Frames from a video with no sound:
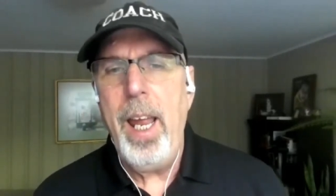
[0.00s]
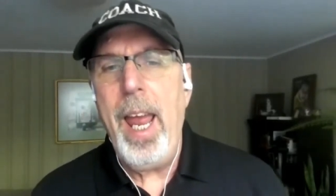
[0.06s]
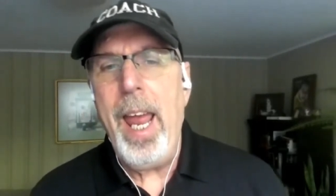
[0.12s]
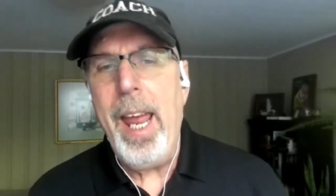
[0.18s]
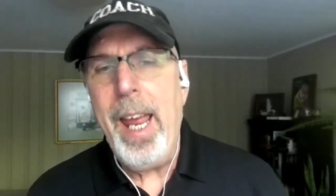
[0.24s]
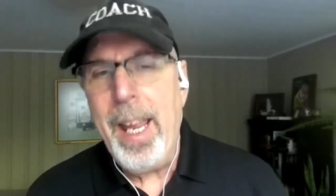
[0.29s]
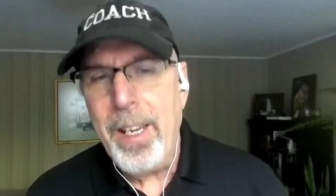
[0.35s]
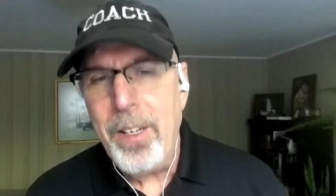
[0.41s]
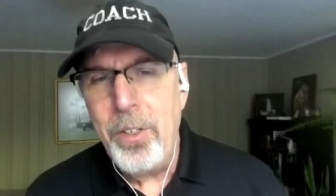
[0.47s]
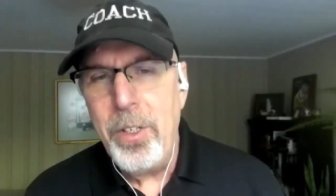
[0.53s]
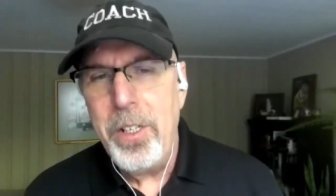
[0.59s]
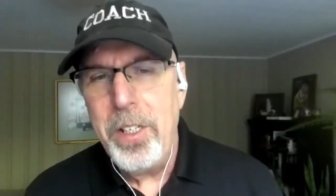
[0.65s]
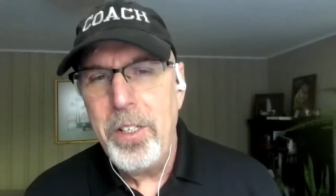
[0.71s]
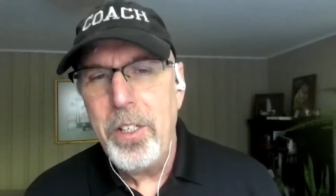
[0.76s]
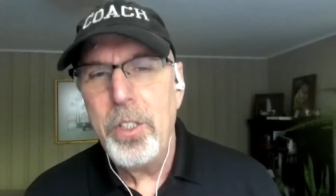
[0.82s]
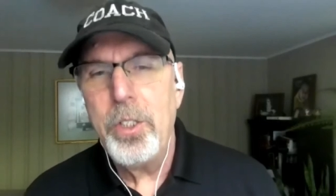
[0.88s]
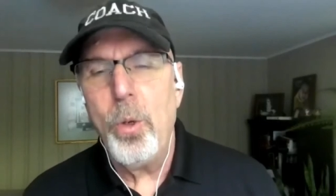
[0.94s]
And
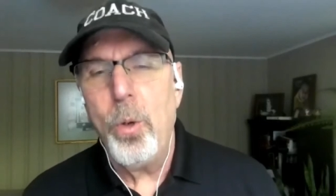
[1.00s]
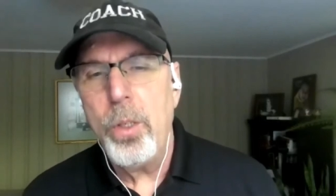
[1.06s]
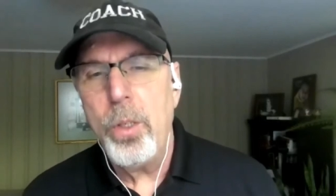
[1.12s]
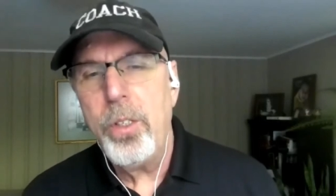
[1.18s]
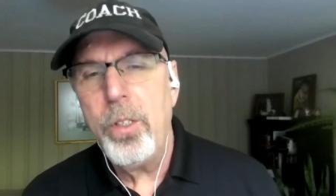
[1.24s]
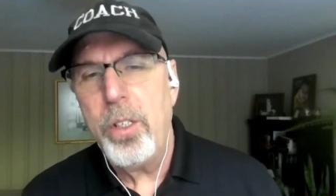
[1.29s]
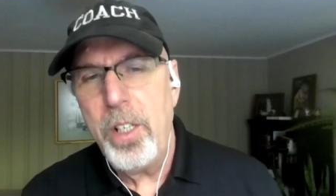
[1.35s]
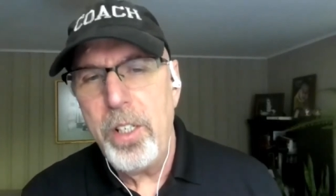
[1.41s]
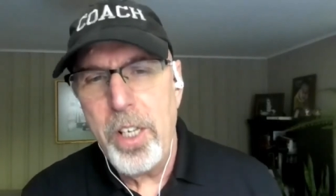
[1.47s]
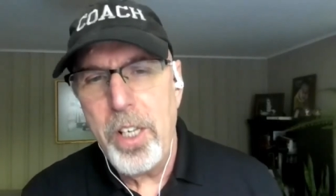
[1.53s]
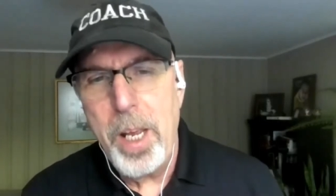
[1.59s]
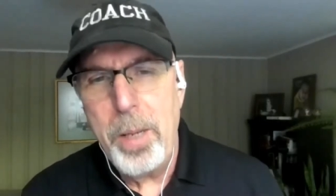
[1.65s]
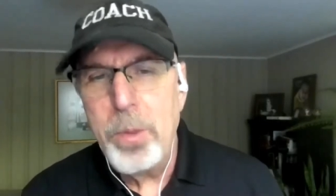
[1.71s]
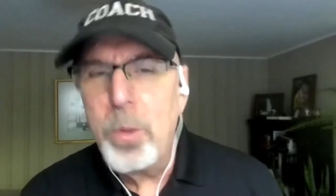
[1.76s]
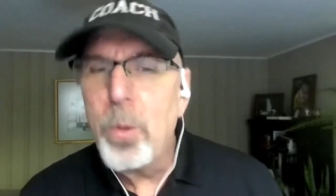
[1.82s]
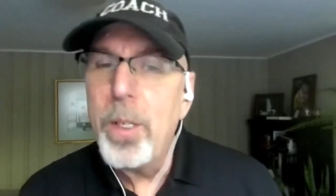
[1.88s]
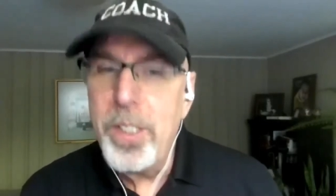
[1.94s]
there's also the
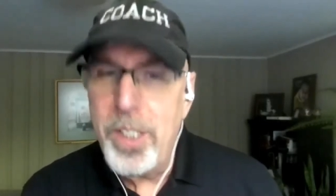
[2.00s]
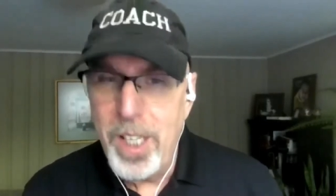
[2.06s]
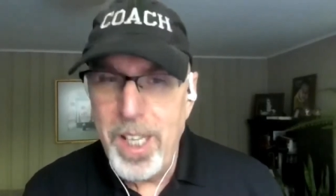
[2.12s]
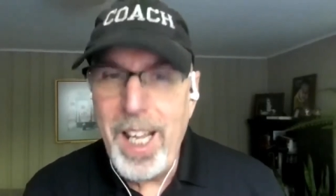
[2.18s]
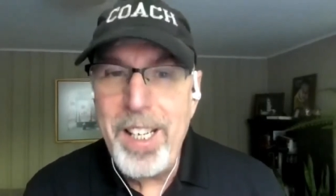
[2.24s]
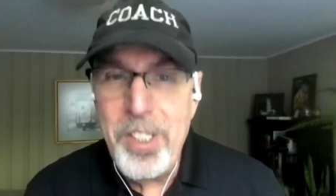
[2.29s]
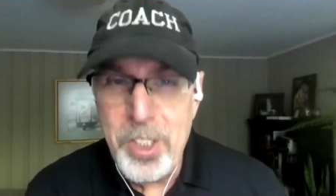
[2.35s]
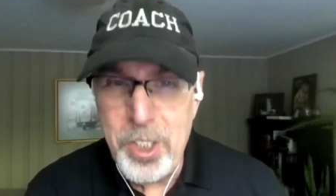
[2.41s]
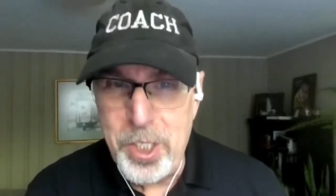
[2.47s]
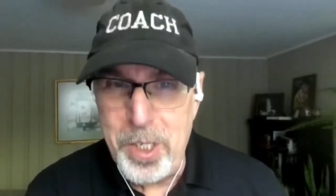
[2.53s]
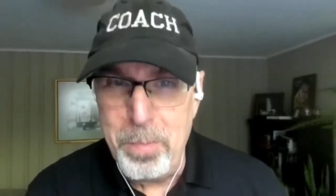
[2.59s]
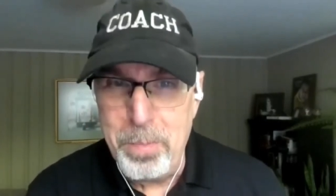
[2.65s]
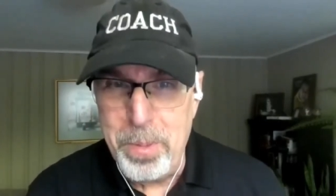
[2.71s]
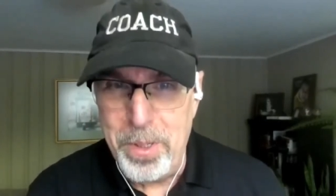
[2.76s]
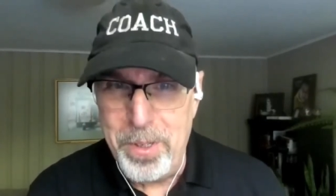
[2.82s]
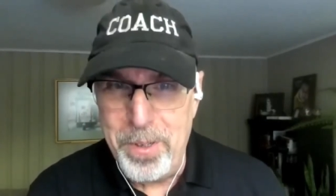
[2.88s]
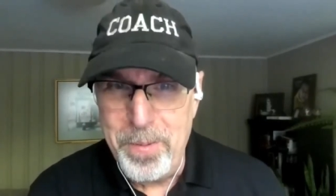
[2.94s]
times where it's less
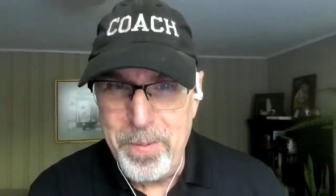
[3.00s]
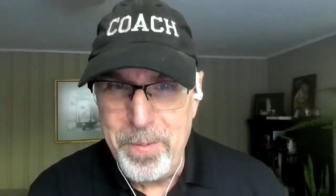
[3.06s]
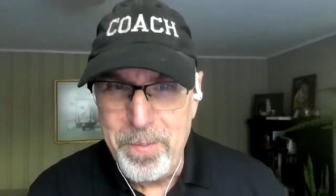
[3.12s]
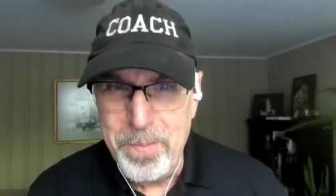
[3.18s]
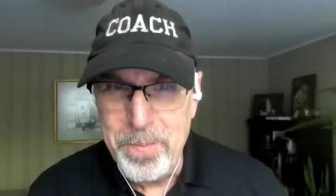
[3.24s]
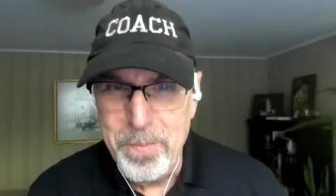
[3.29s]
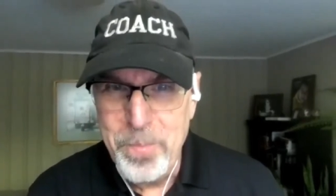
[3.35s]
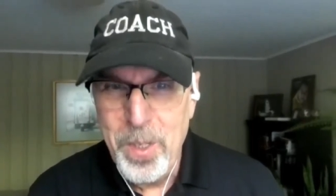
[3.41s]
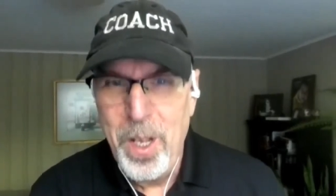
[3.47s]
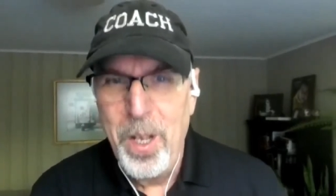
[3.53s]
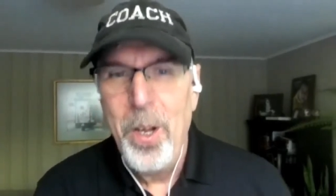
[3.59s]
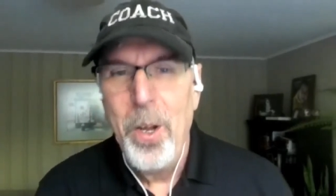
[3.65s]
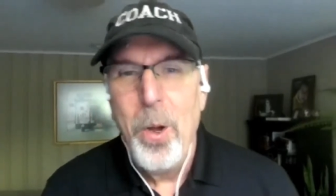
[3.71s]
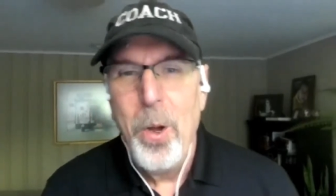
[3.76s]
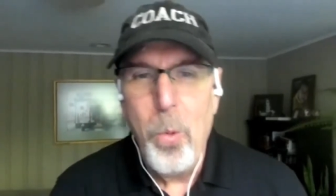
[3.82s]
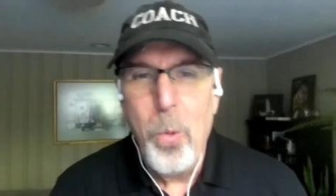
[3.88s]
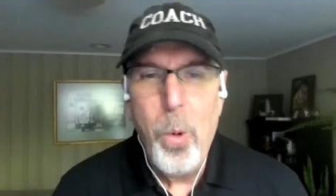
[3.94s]
simple,
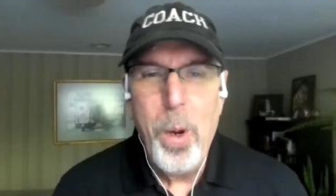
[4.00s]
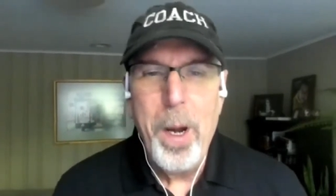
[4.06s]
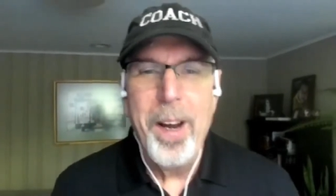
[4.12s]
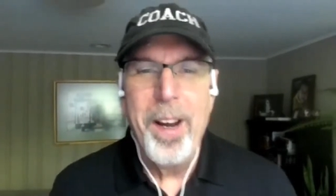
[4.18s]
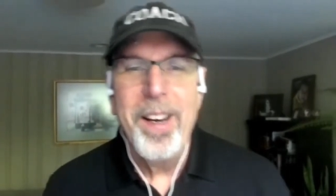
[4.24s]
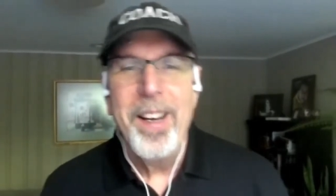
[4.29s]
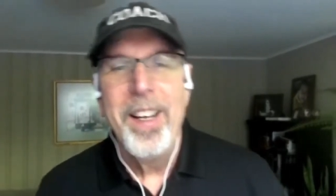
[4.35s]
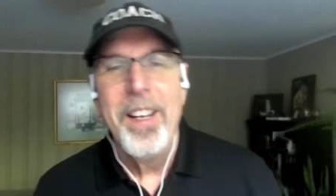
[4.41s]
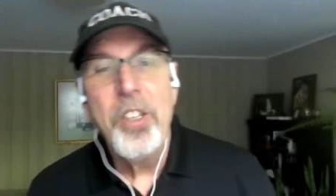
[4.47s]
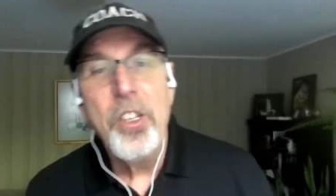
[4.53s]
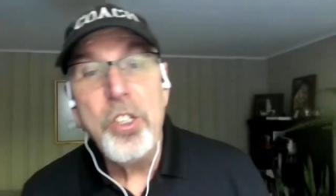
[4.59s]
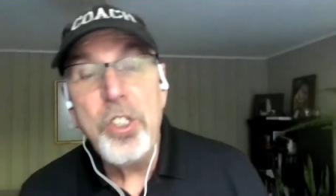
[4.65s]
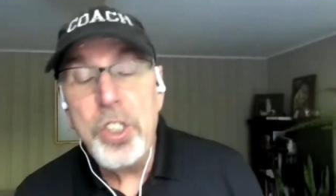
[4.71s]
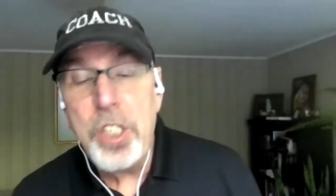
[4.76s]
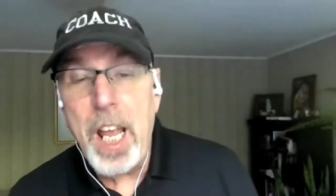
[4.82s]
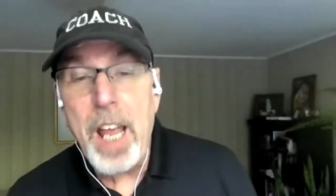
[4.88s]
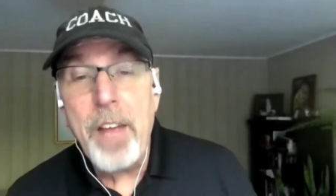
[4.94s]
where the
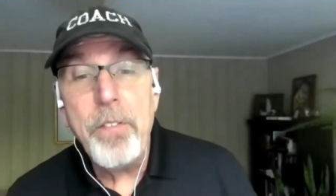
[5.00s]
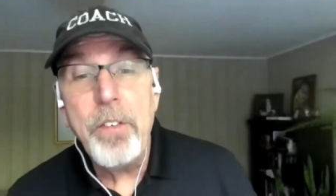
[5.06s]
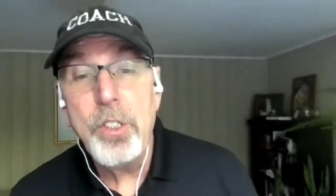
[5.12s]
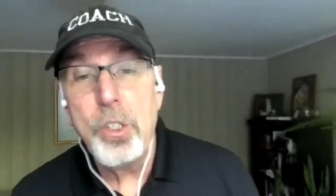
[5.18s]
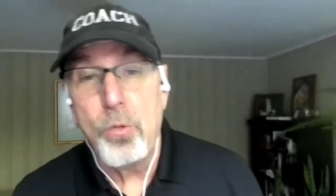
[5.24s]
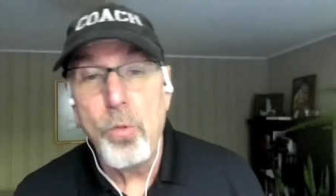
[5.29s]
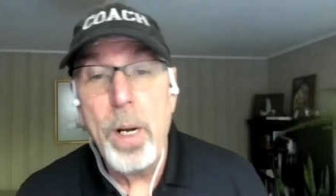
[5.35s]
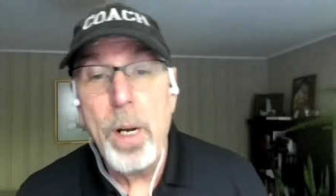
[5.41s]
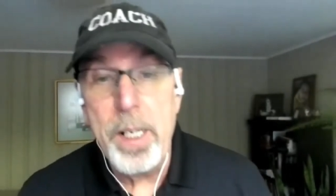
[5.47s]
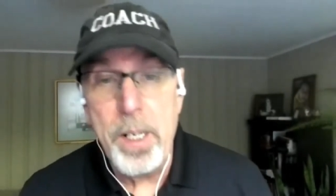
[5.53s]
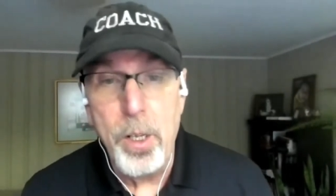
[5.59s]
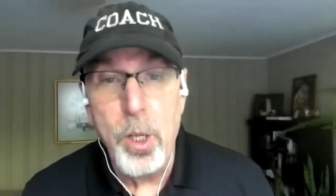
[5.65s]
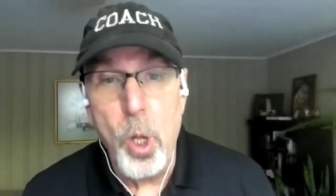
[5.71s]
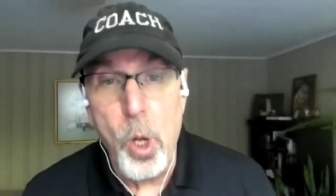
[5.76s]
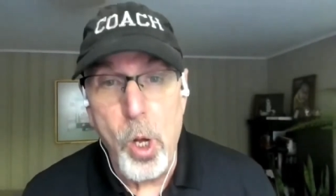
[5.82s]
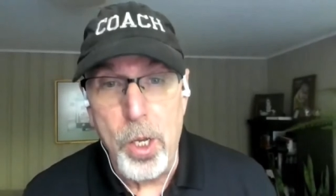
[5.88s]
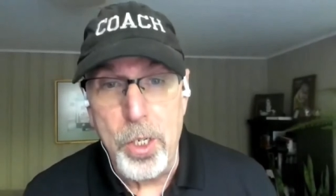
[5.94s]
staff is already
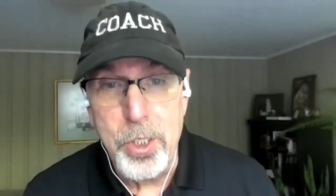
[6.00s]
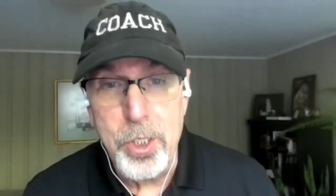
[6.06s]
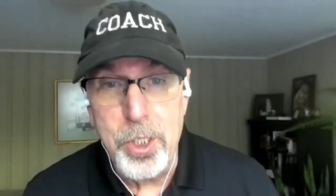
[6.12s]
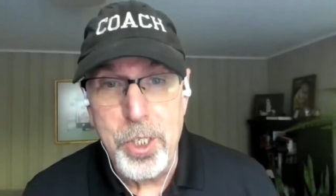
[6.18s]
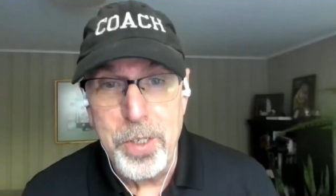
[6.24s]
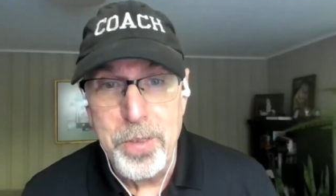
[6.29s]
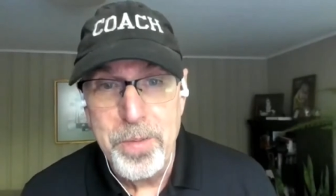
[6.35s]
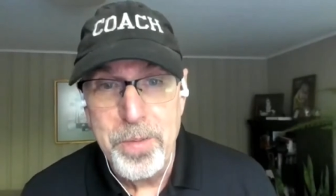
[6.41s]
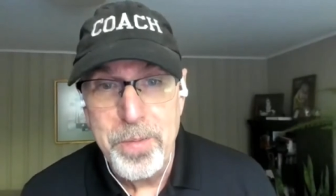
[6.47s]
lost